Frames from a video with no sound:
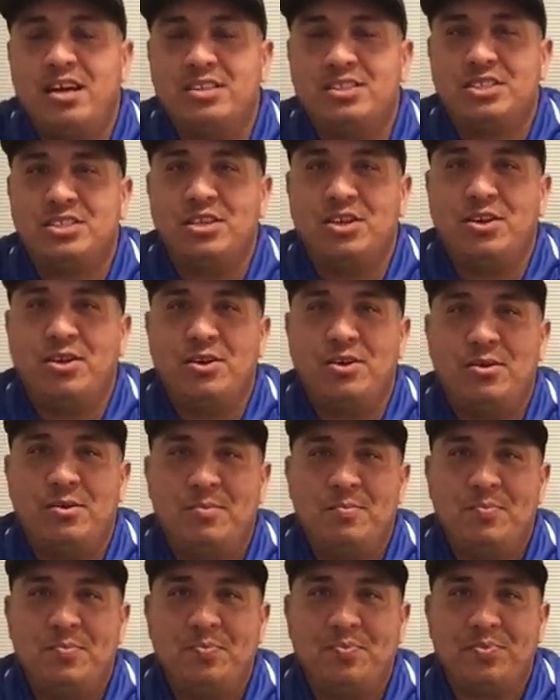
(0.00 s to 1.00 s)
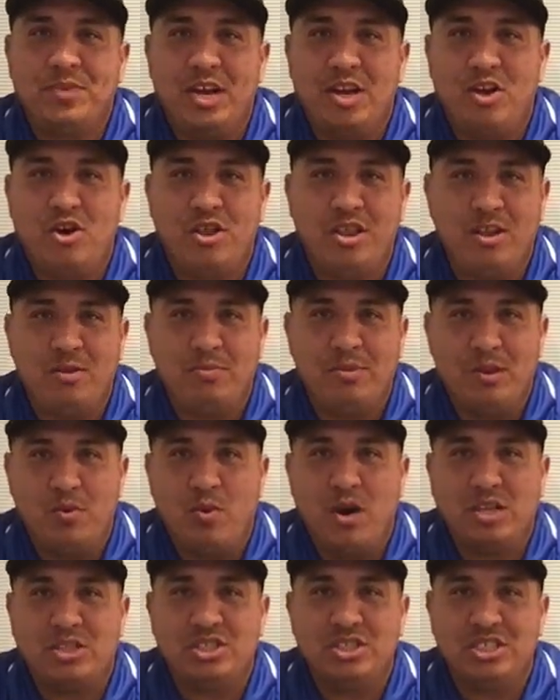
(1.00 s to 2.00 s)
So you know they'll be
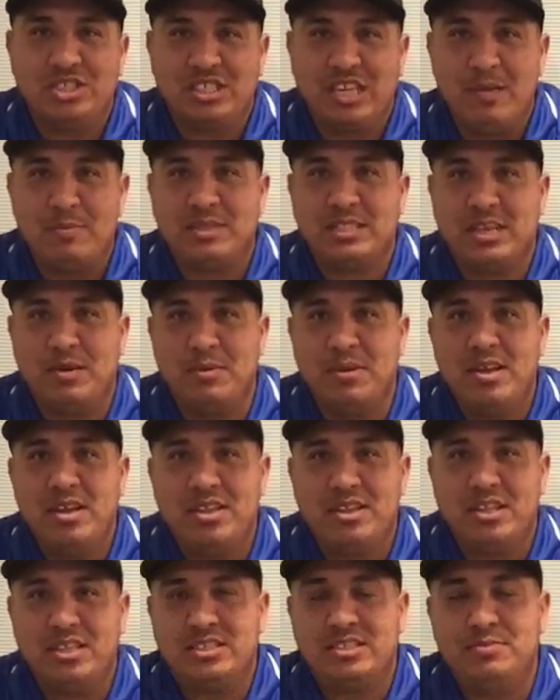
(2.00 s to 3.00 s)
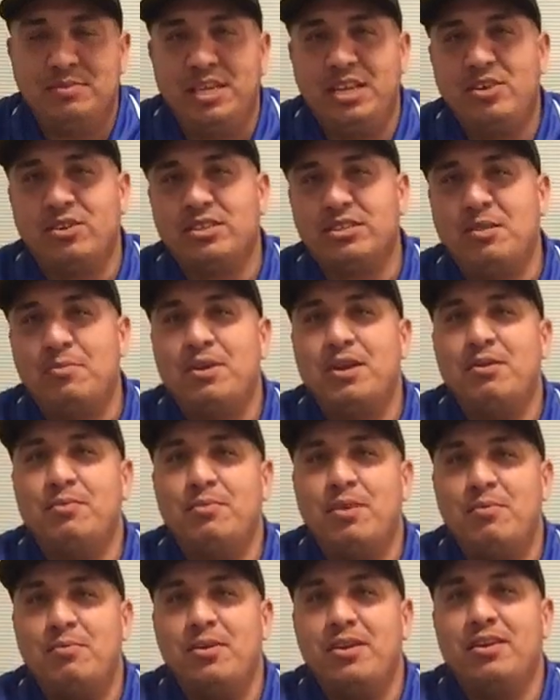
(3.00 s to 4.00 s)
watching this game, this video, because I'm
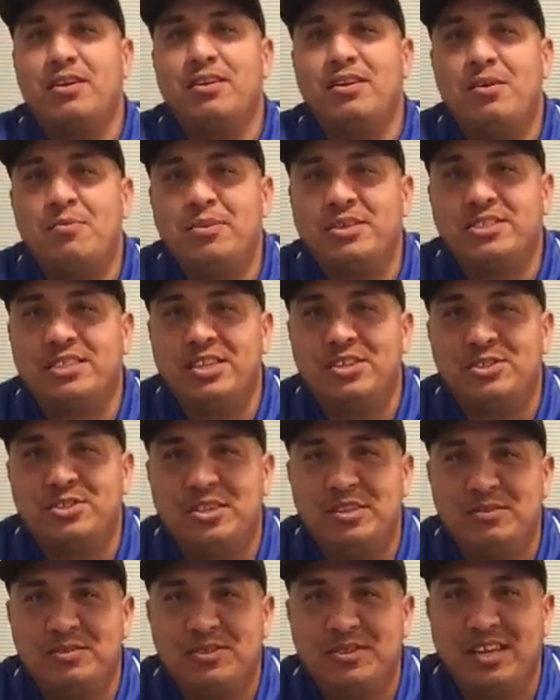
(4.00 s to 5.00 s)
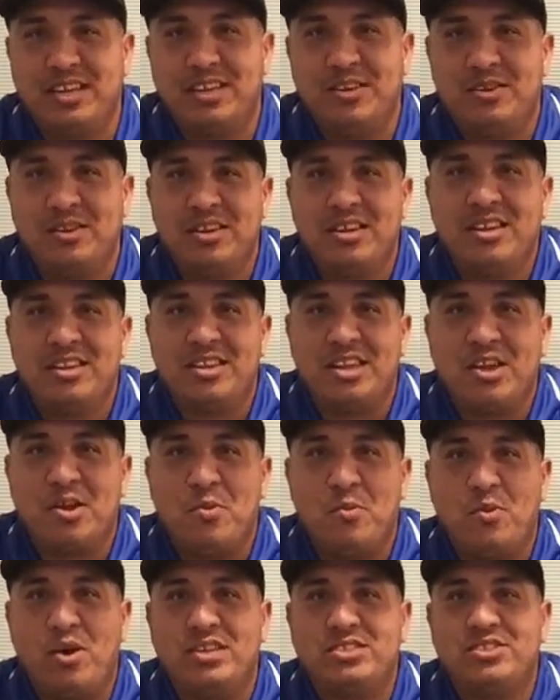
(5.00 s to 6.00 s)
gonna send it to them so they
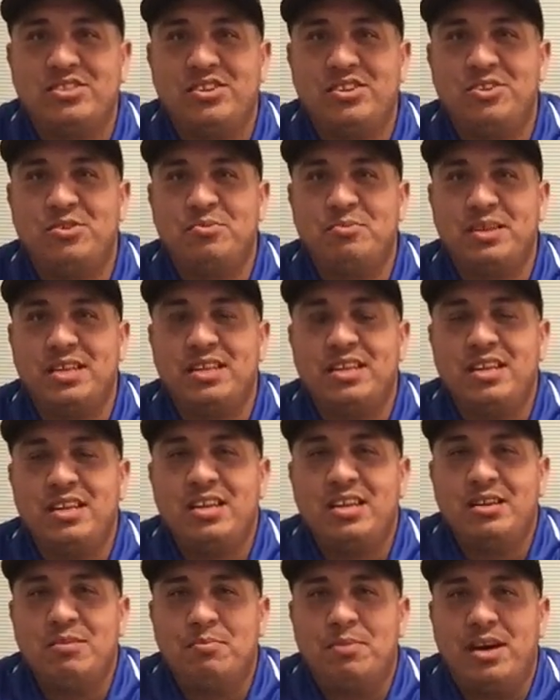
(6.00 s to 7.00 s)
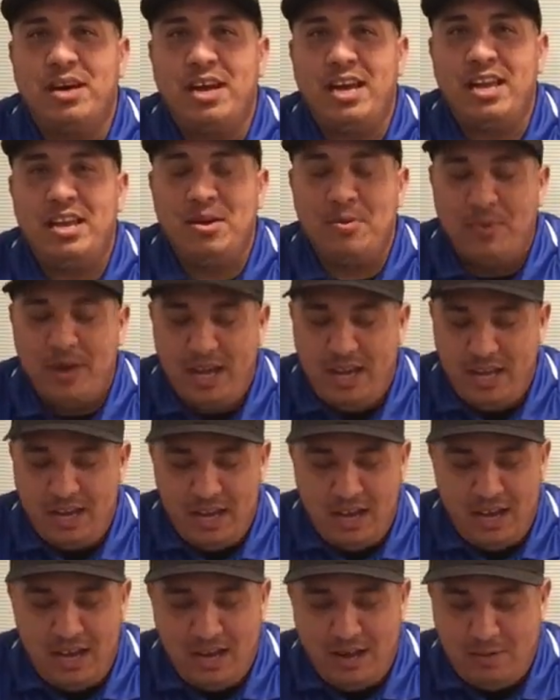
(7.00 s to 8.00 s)
can watch it a little bit. But anyway,
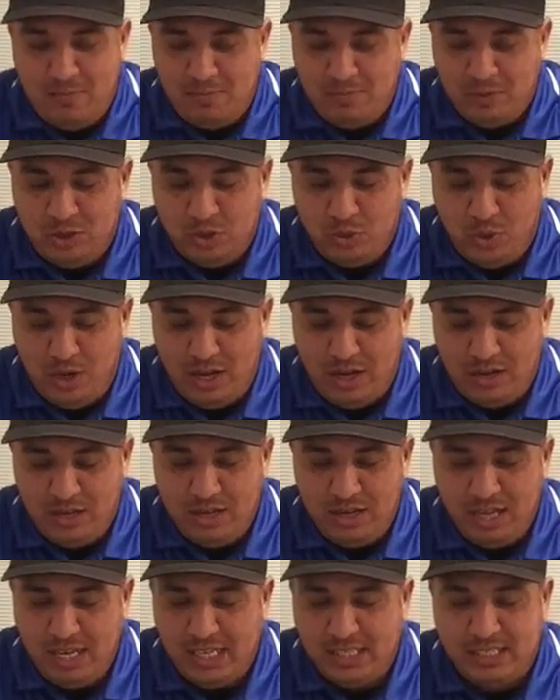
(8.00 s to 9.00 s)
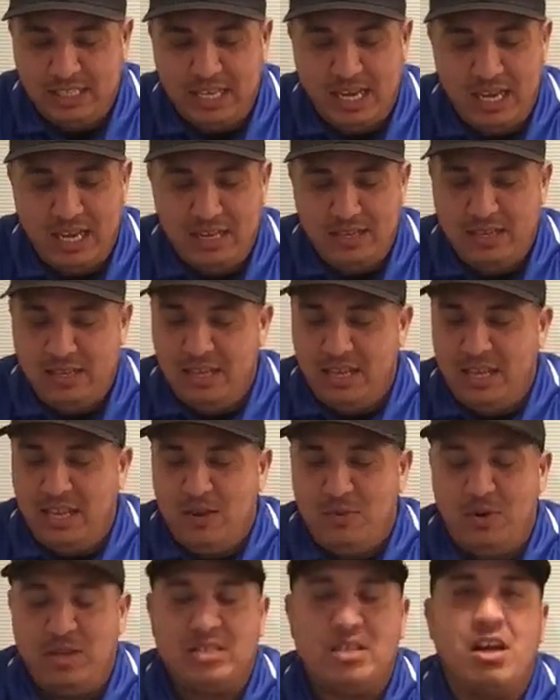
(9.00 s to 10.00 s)
just wanna, like I said,
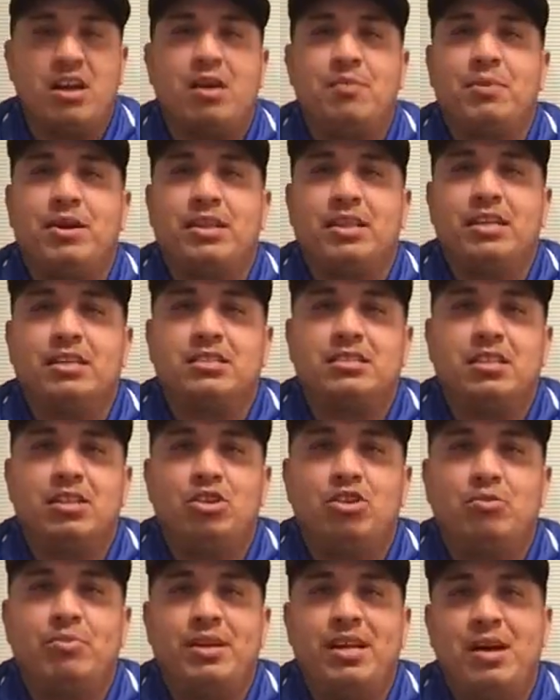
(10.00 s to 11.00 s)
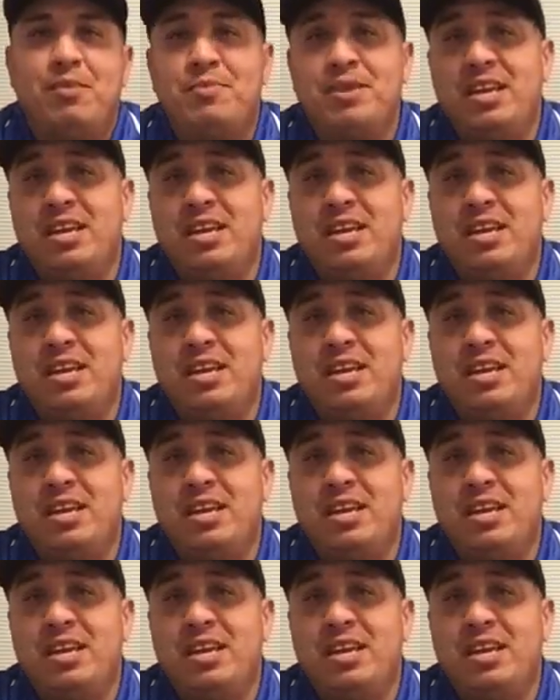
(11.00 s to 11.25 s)
I want to talk about this a little bit.